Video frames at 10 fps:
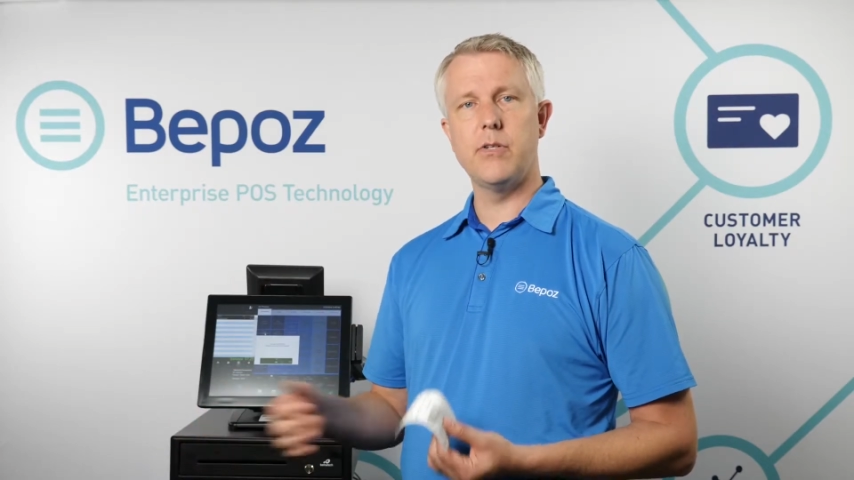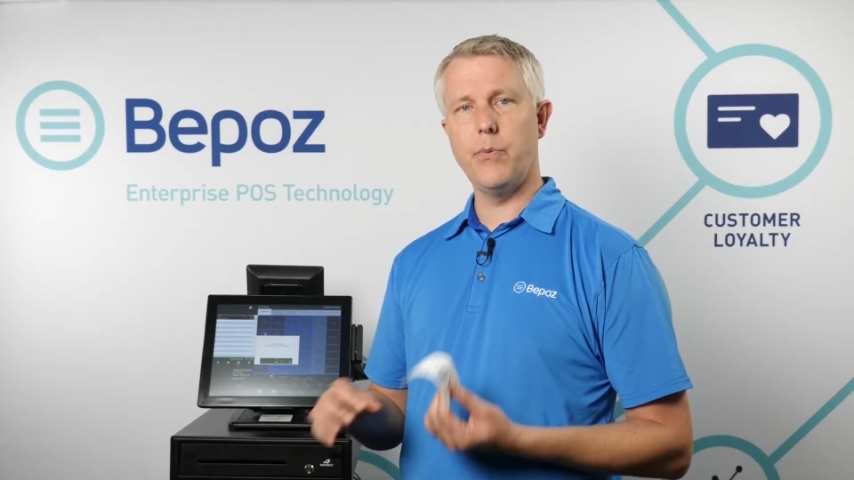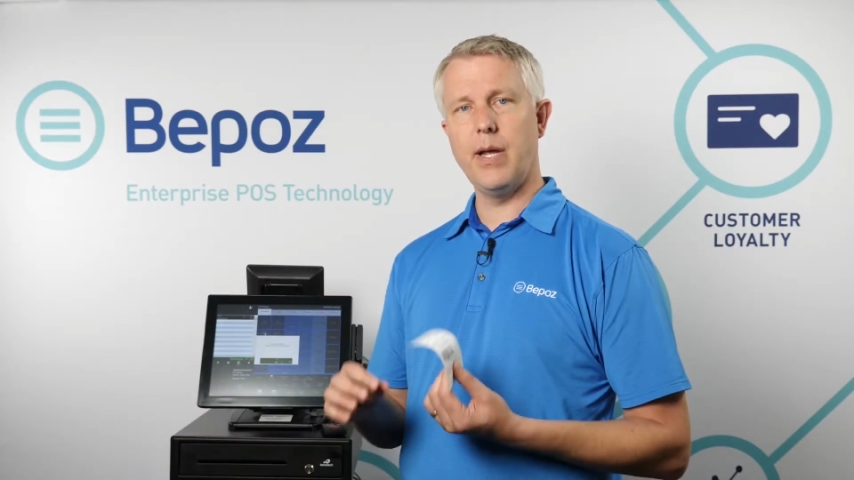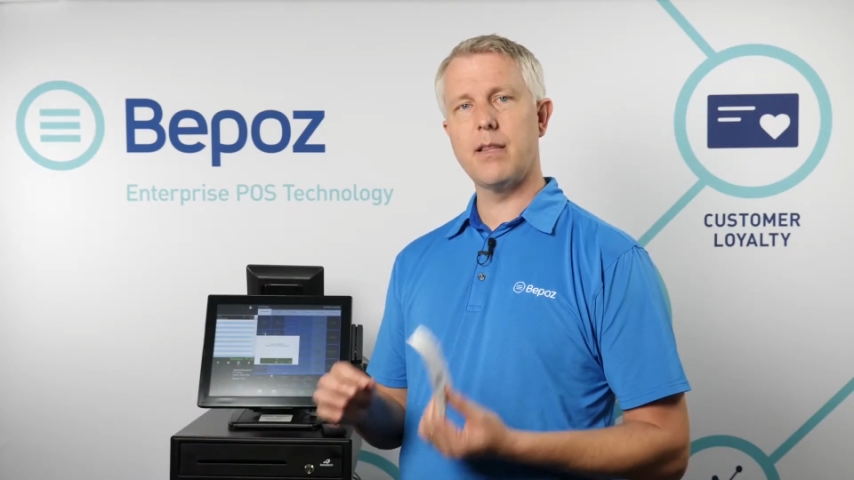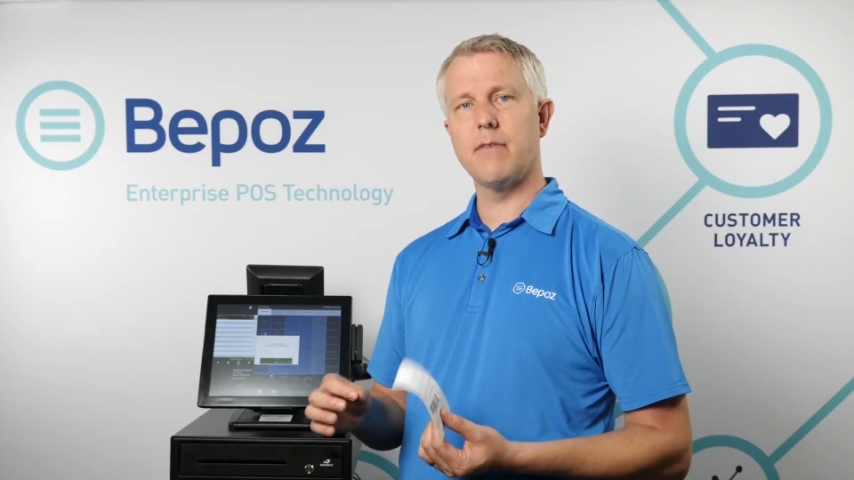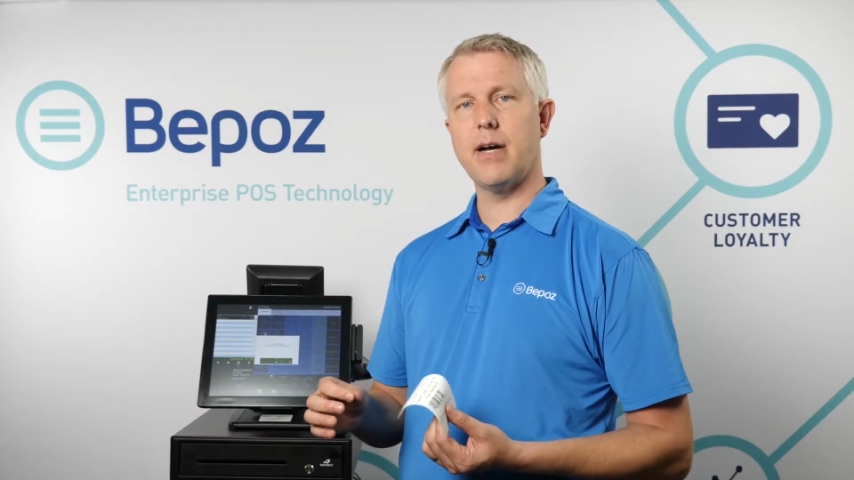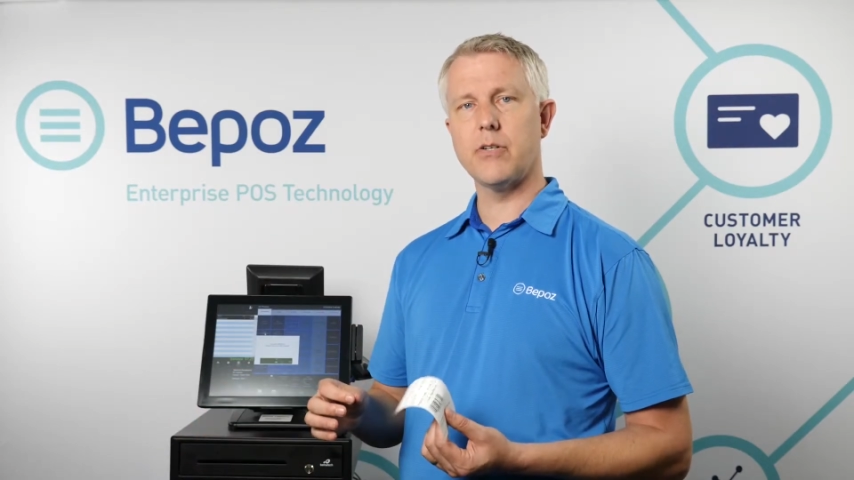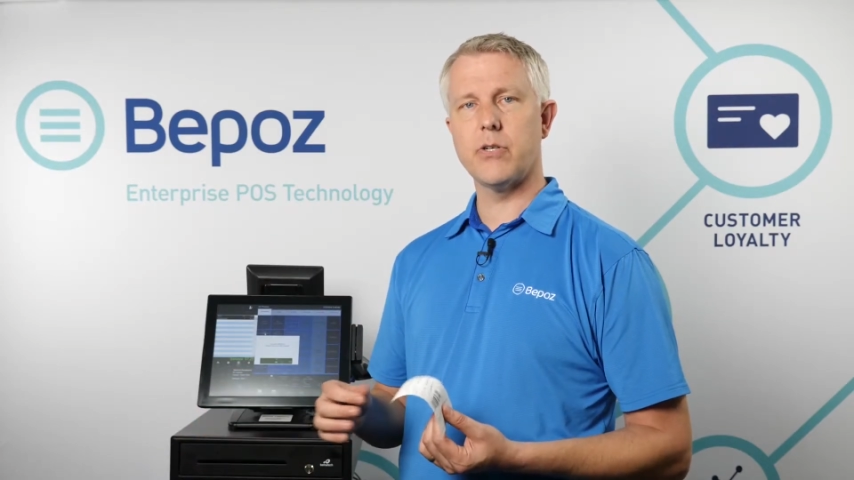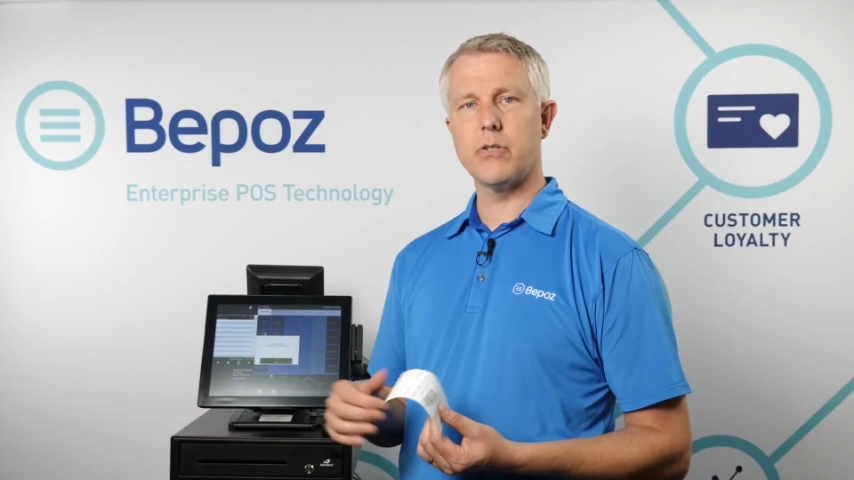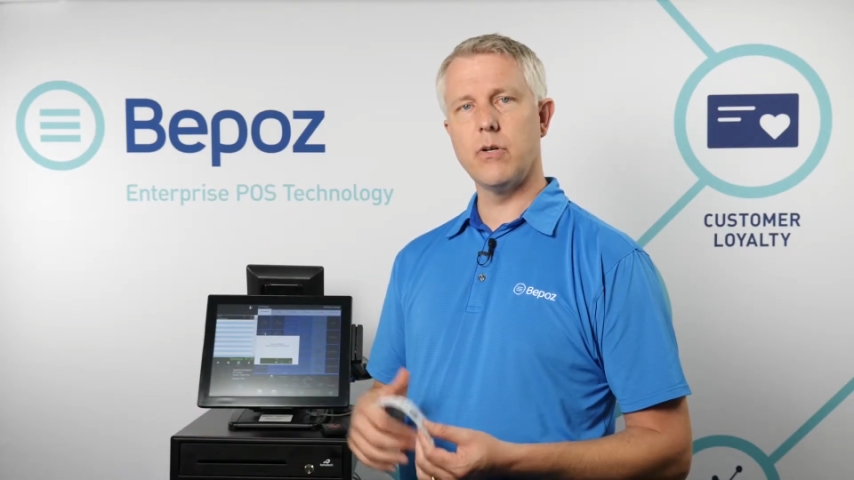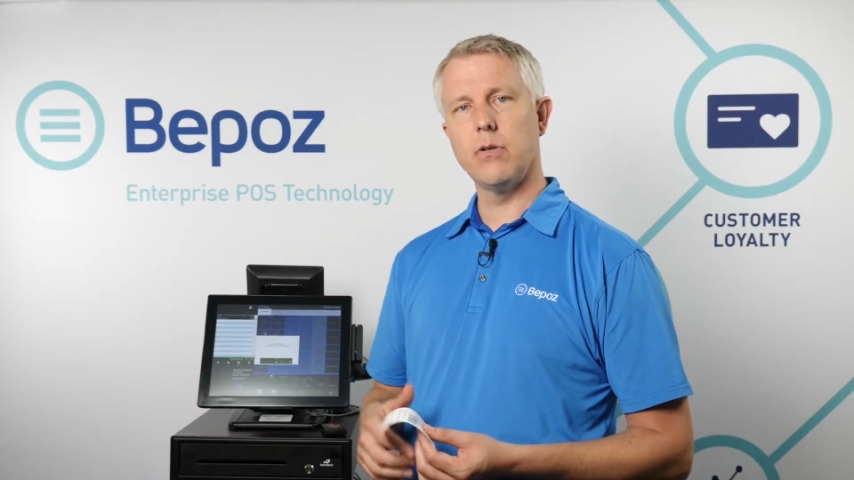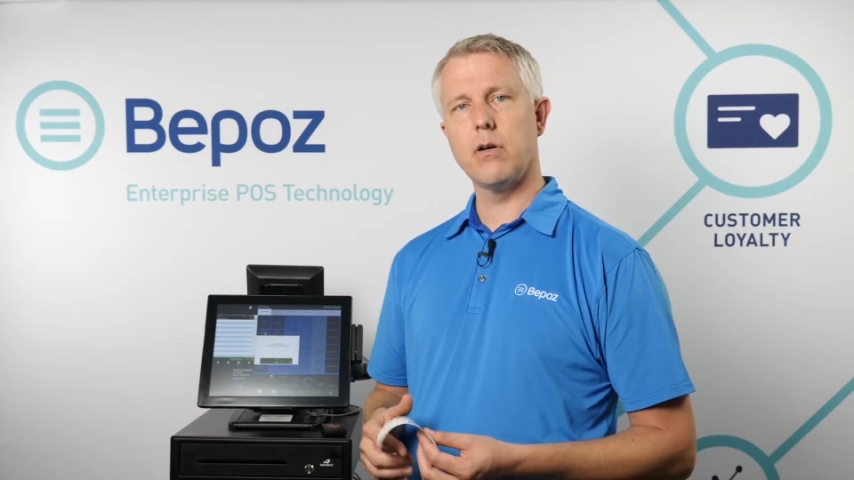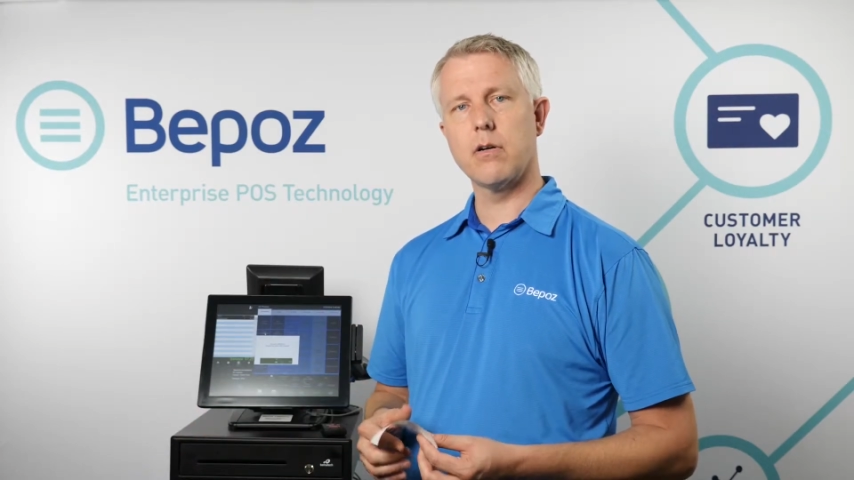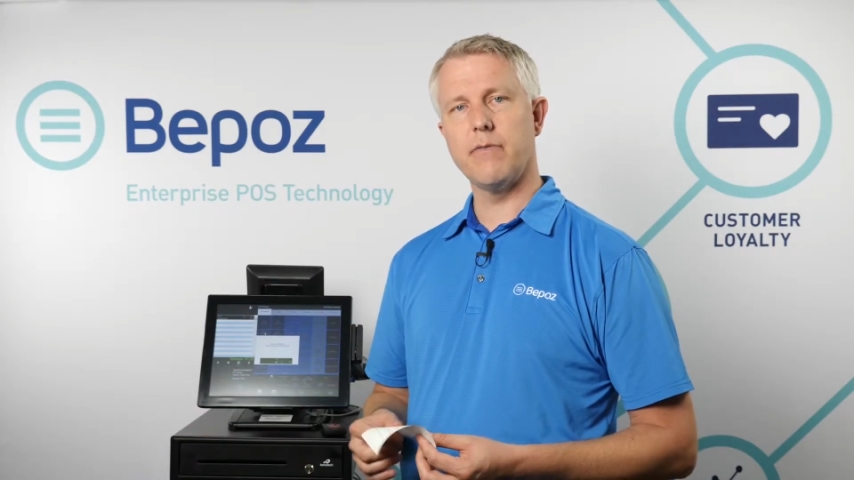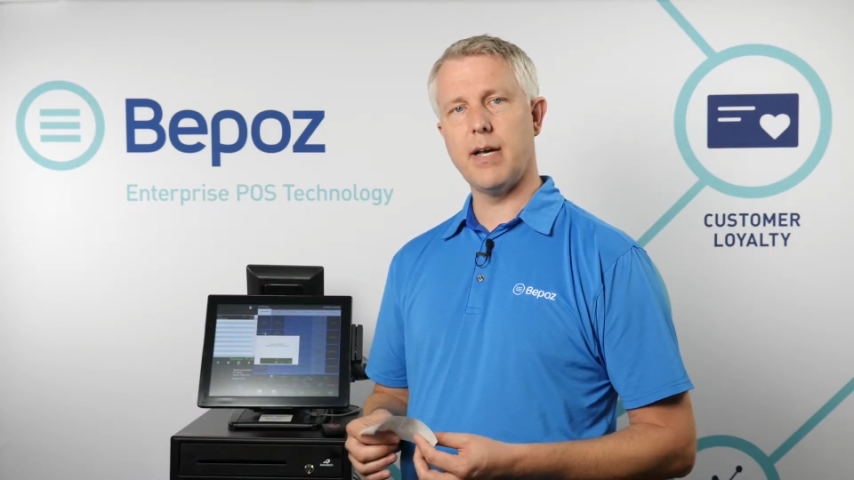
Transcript: 2 weeks, the voucher is no longer